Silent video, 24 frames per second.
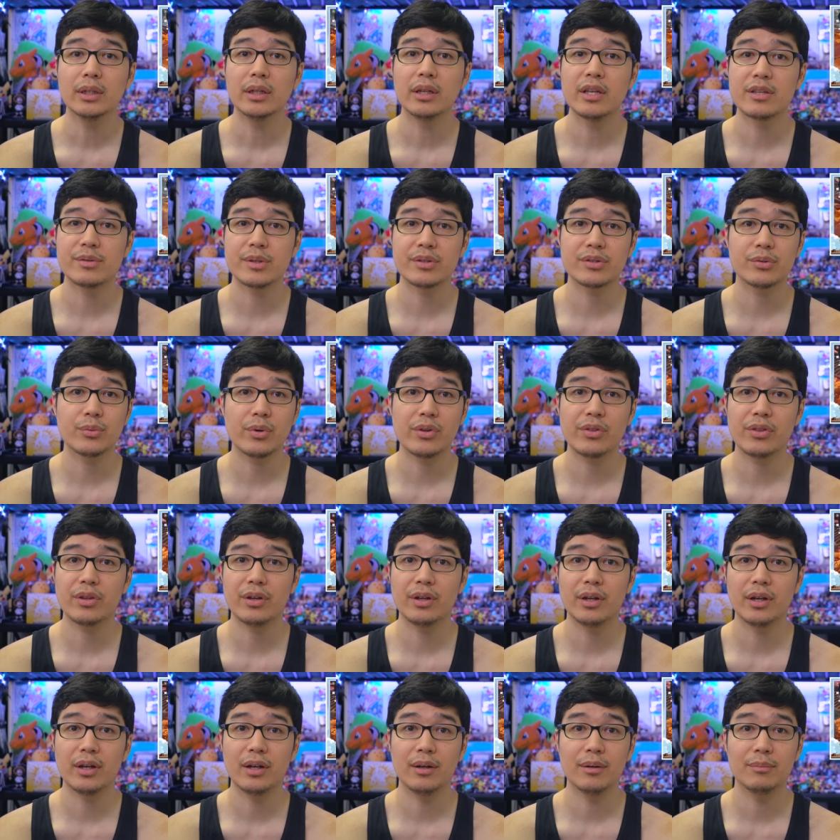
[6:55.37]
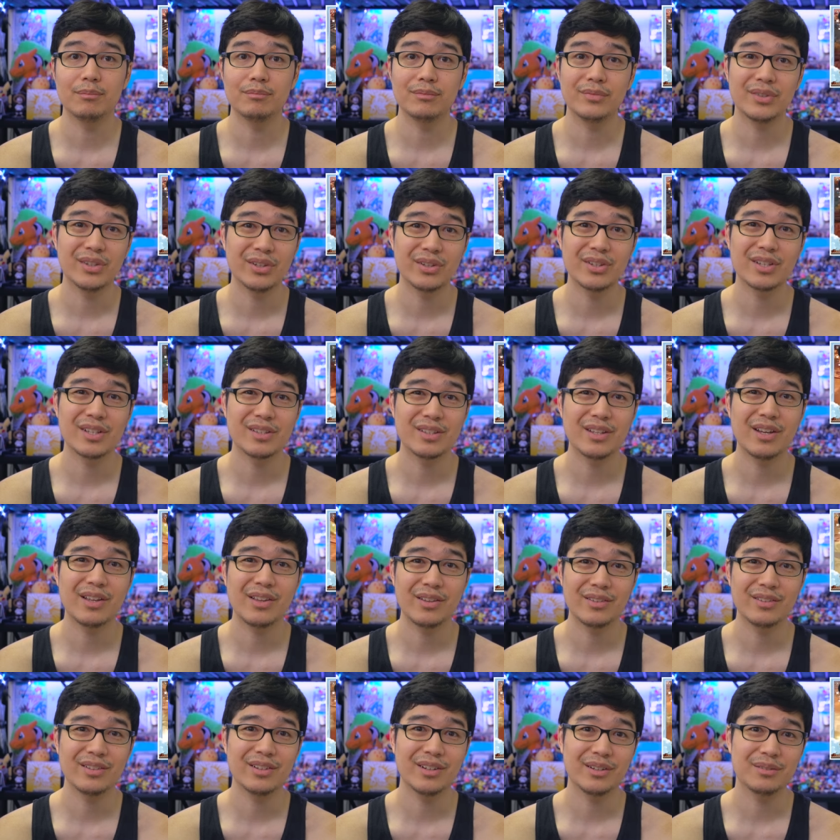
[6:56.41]
especially with um, you know
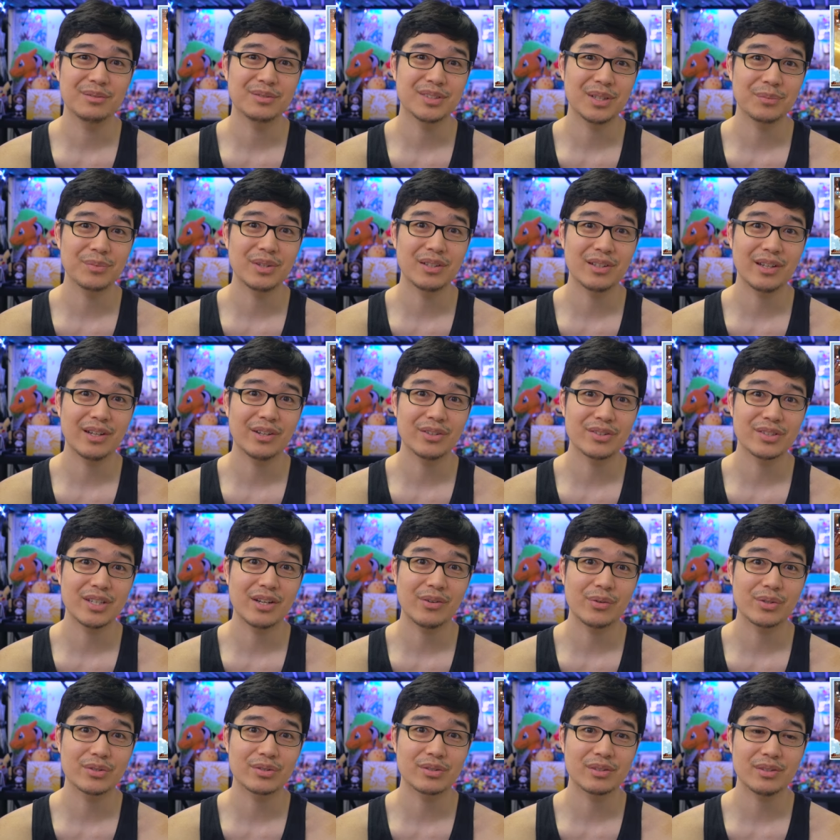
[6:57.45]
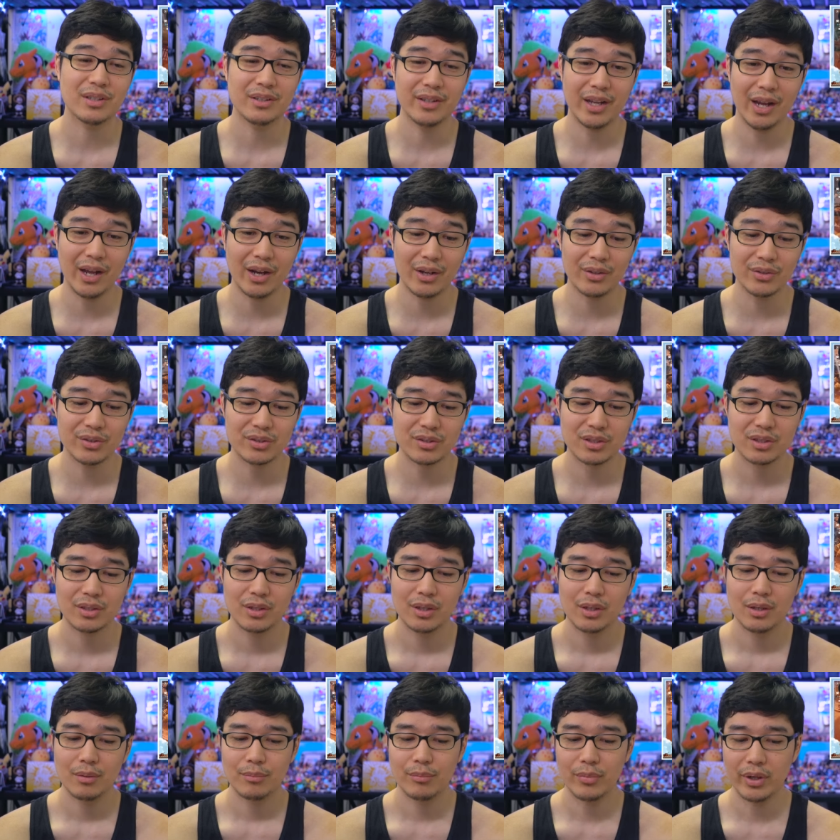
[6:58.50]
you know something else that was announced.
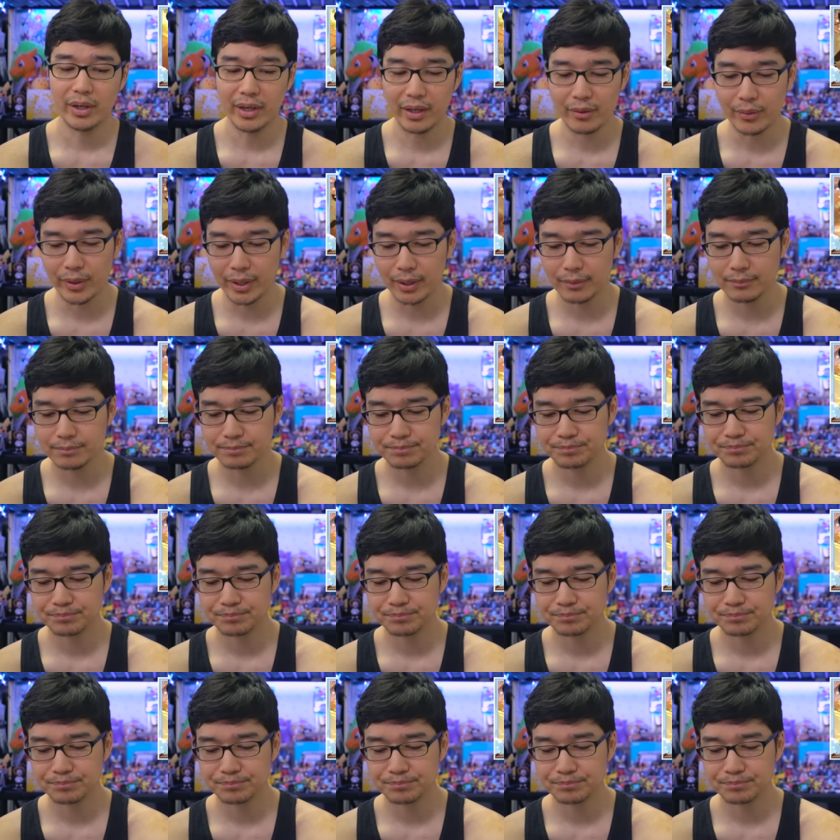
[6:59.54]
But anyway,